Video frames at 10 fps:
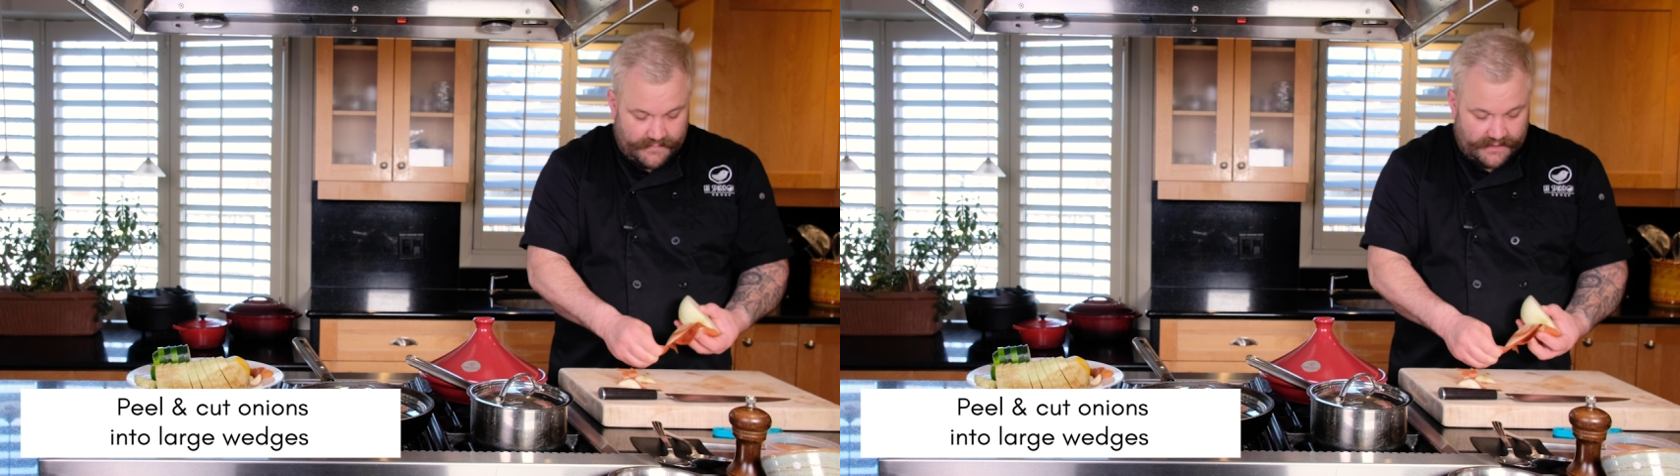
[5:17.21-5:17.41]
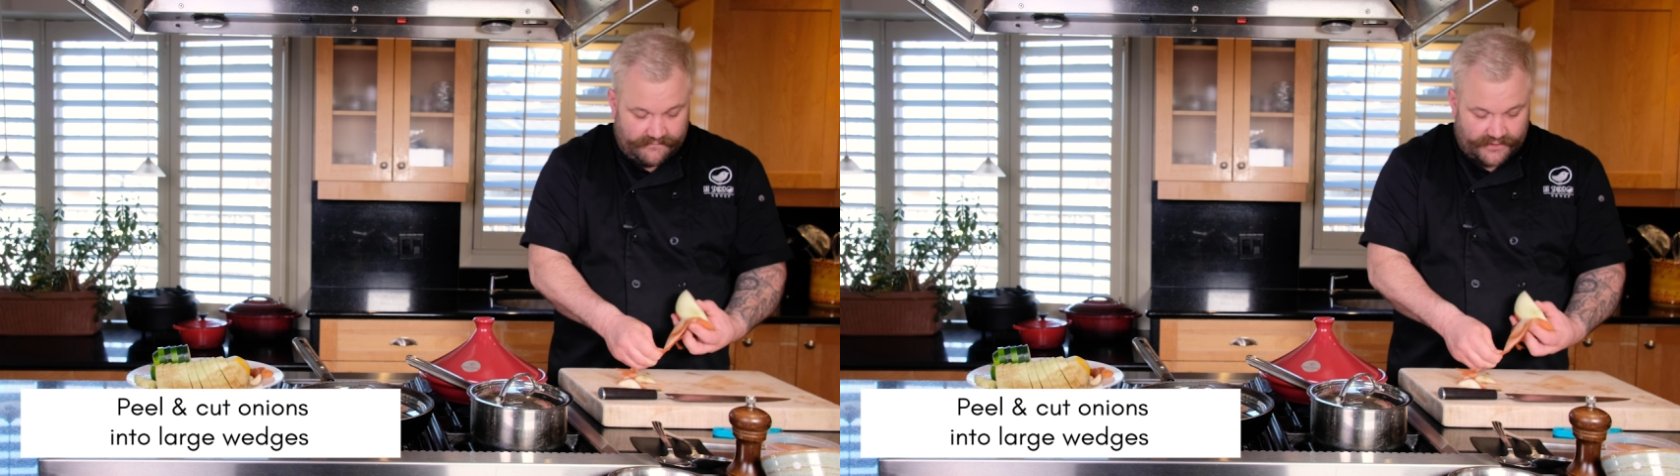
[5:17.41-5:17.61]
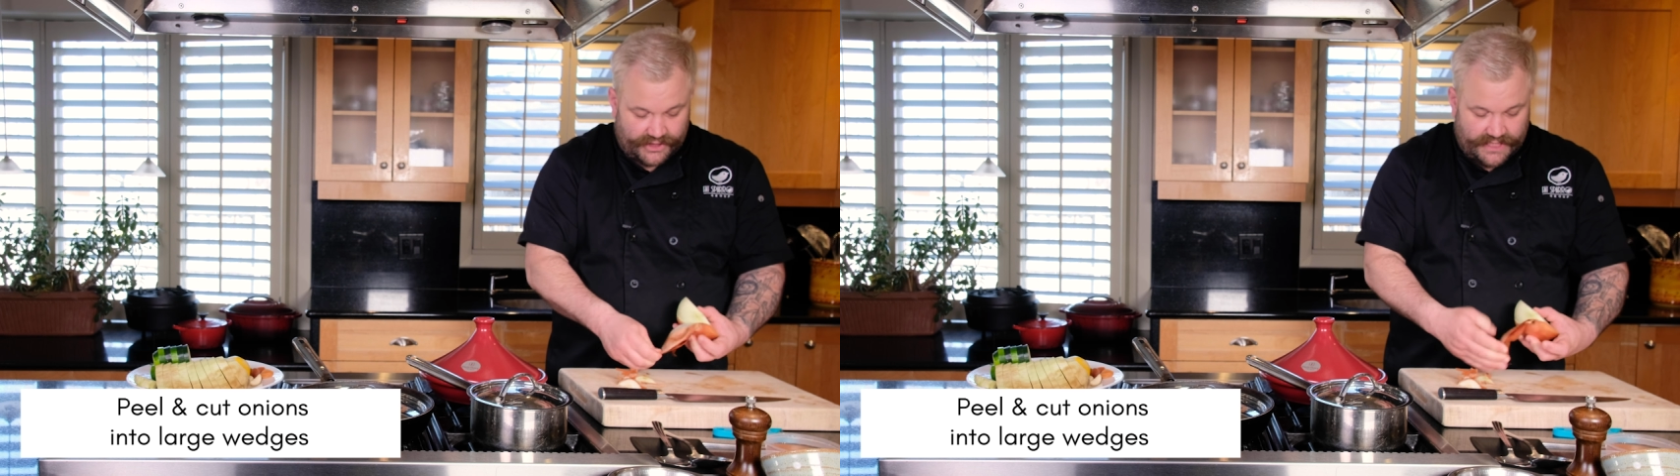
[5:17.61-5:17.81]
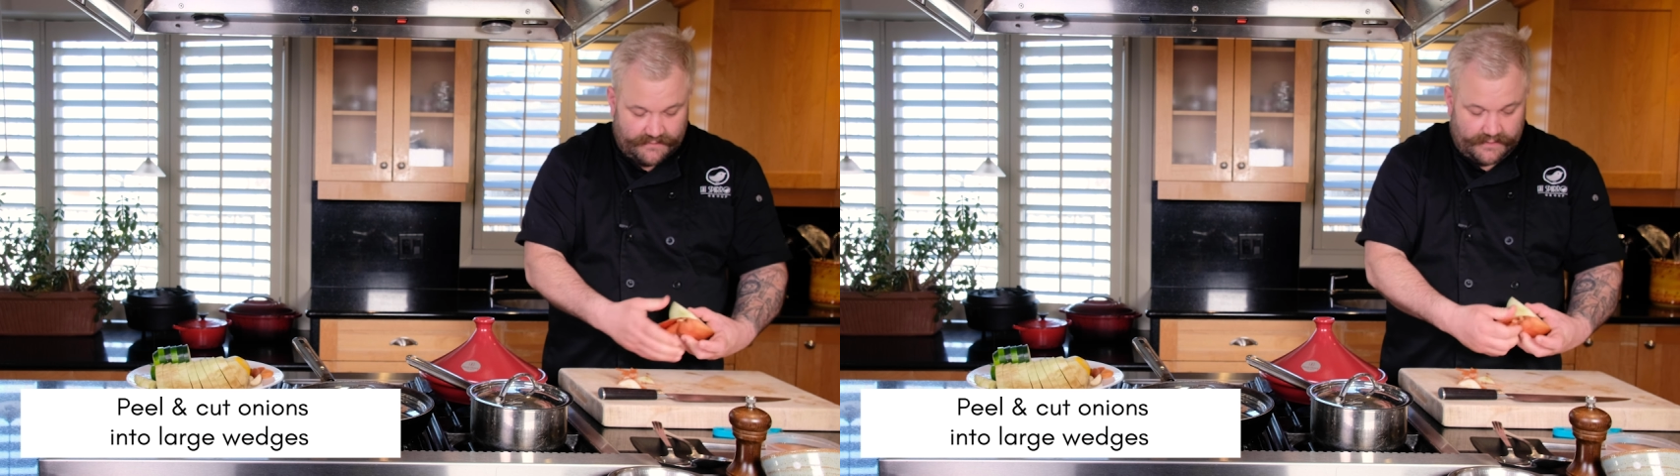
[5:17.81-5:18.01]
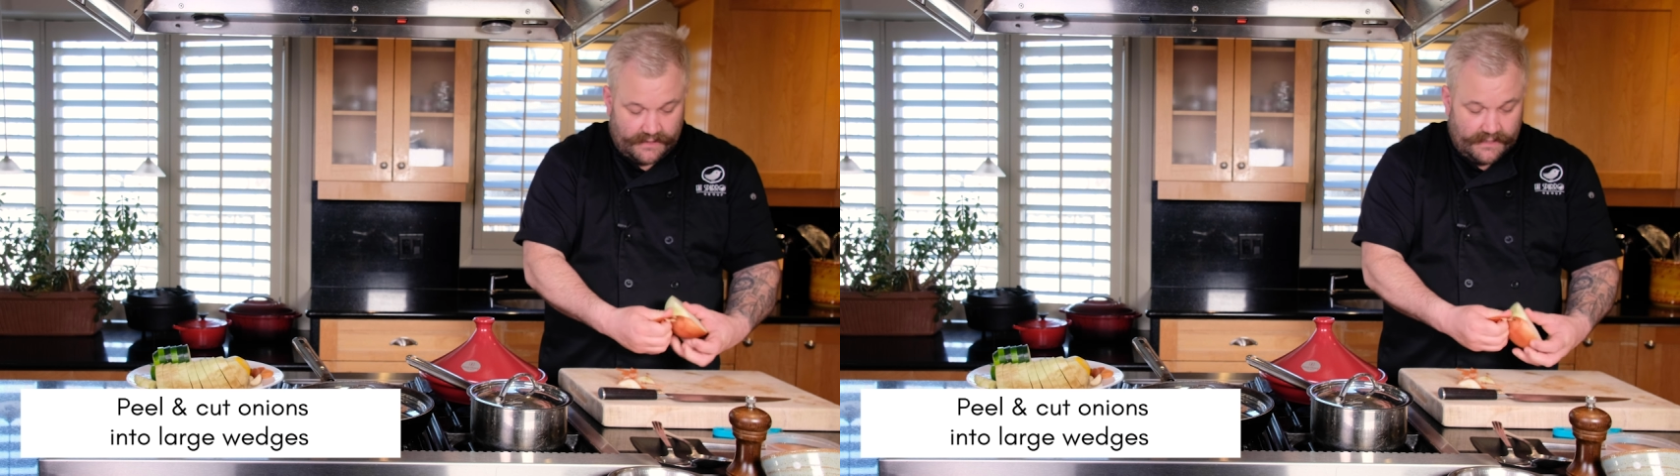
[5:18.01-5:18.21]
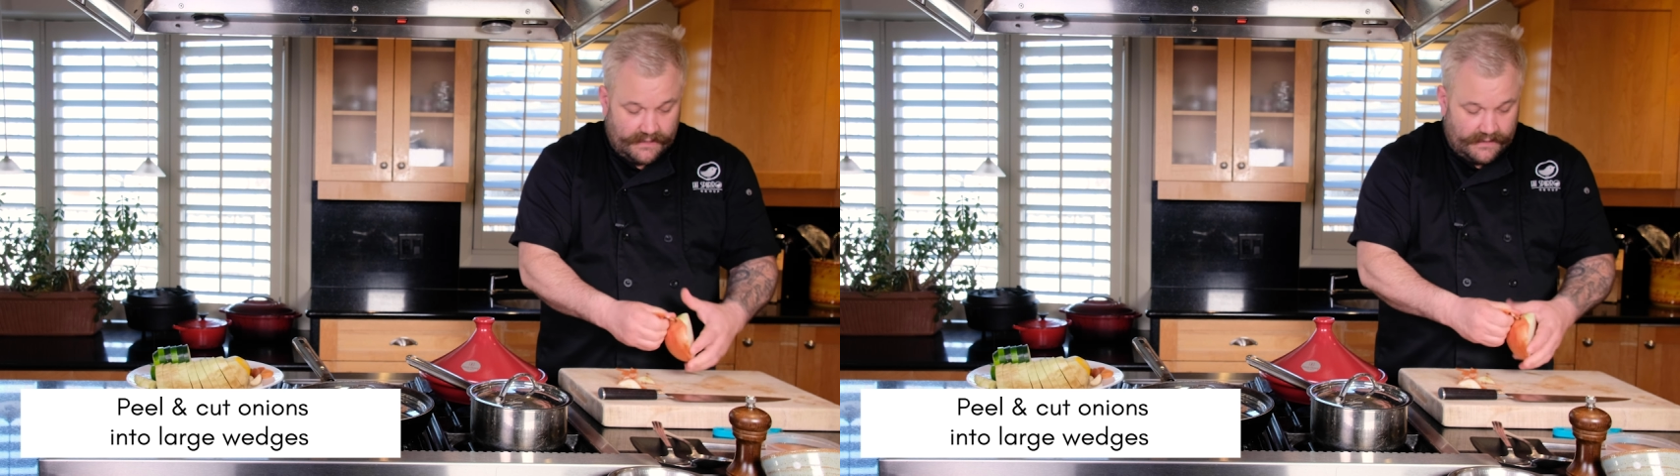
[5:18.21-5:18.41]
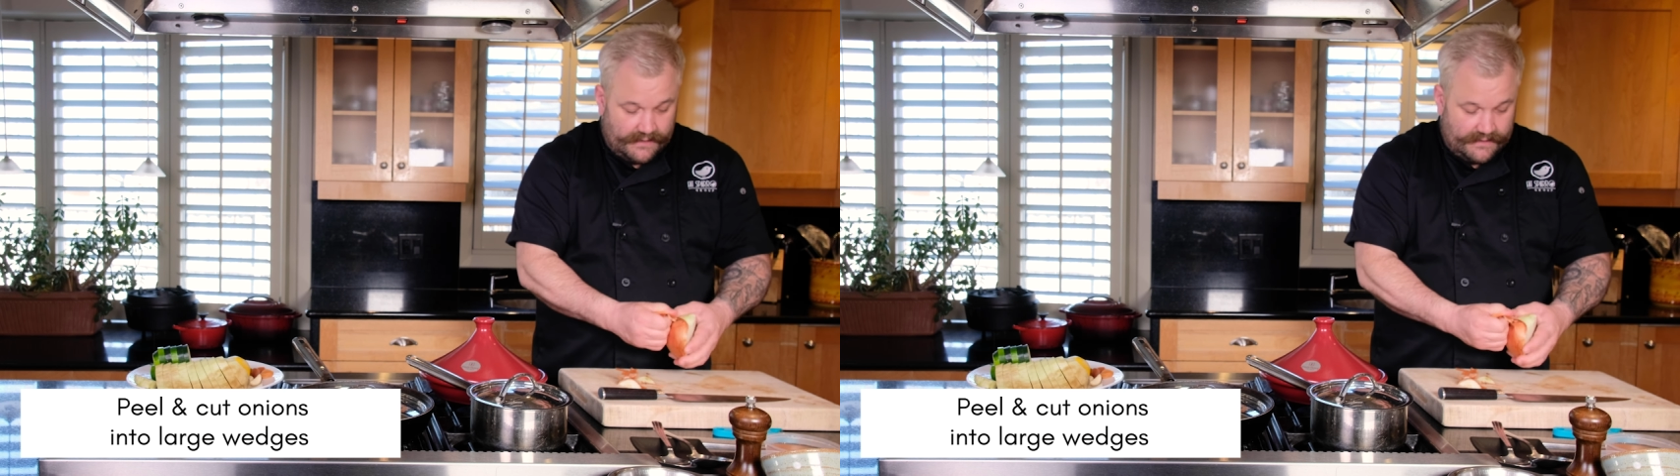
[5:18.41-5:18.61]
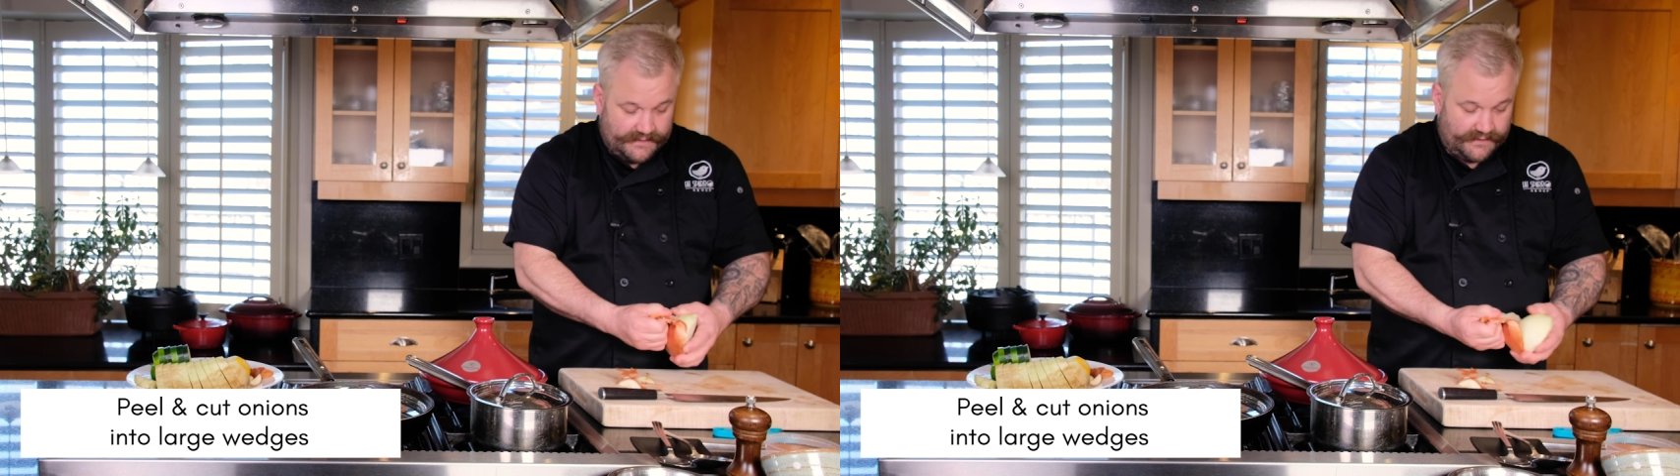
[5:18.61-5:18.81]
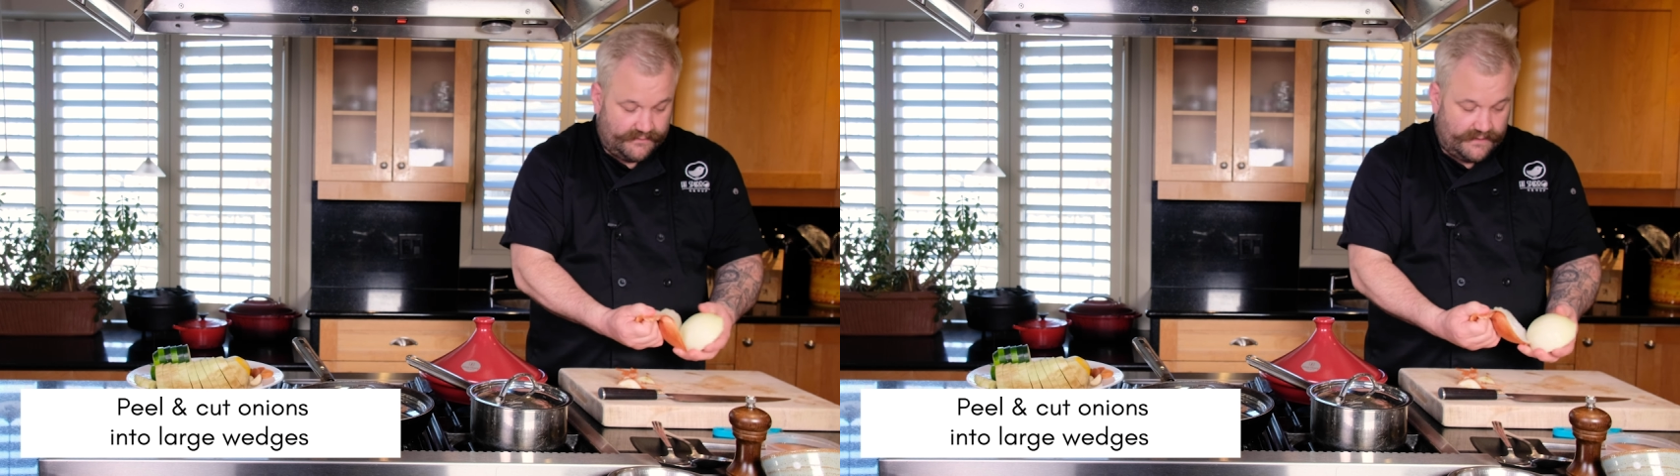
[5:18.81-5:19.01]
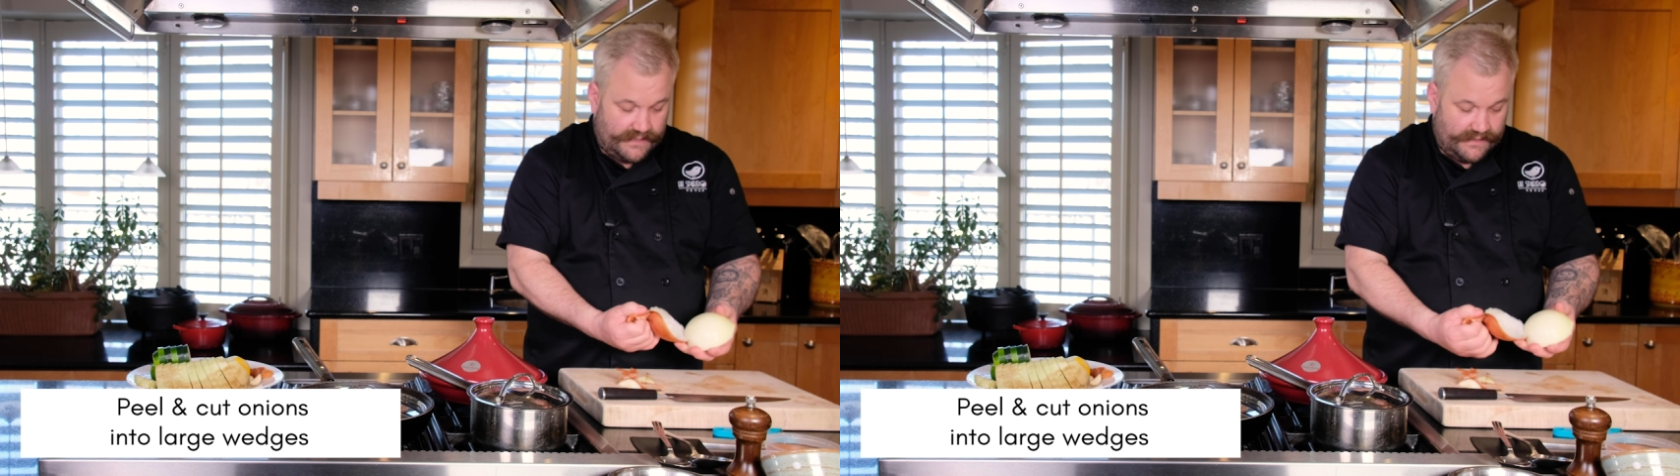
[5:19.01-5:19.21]
bit of a shape,
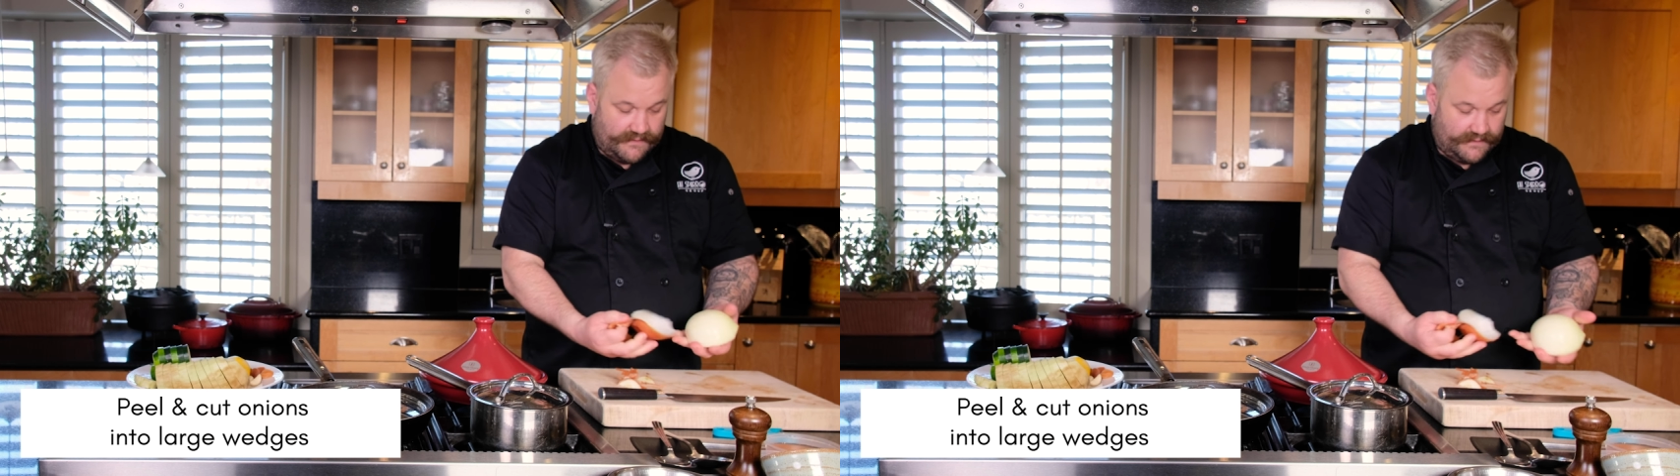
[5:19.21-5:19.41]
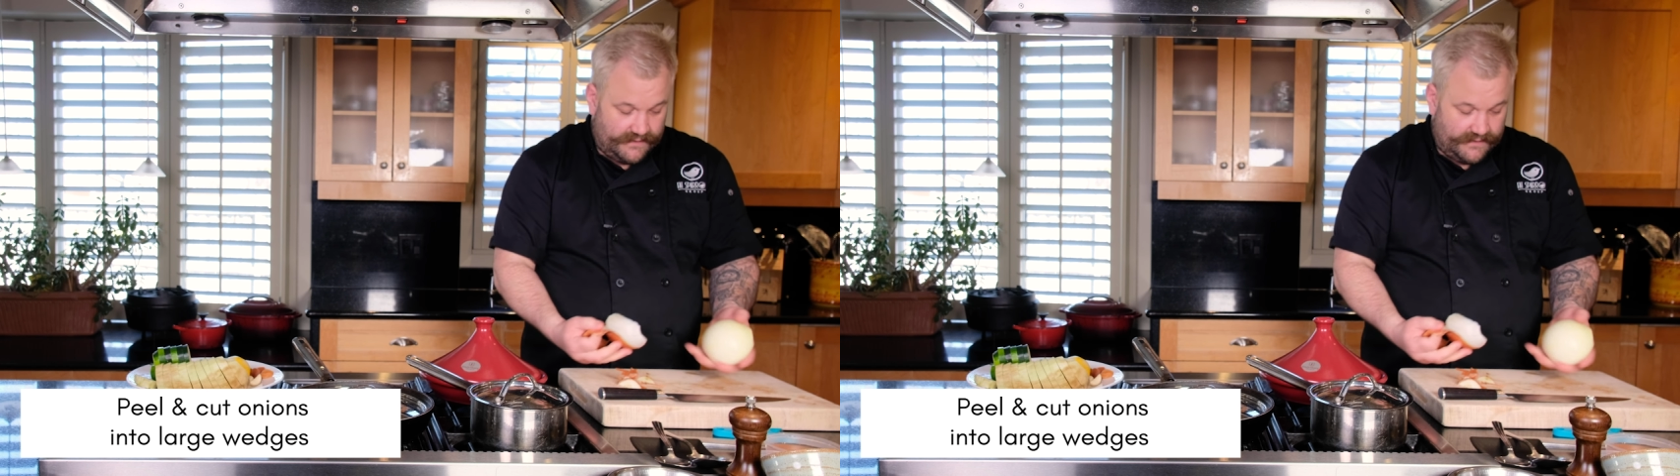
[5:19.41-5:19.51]
so I am going to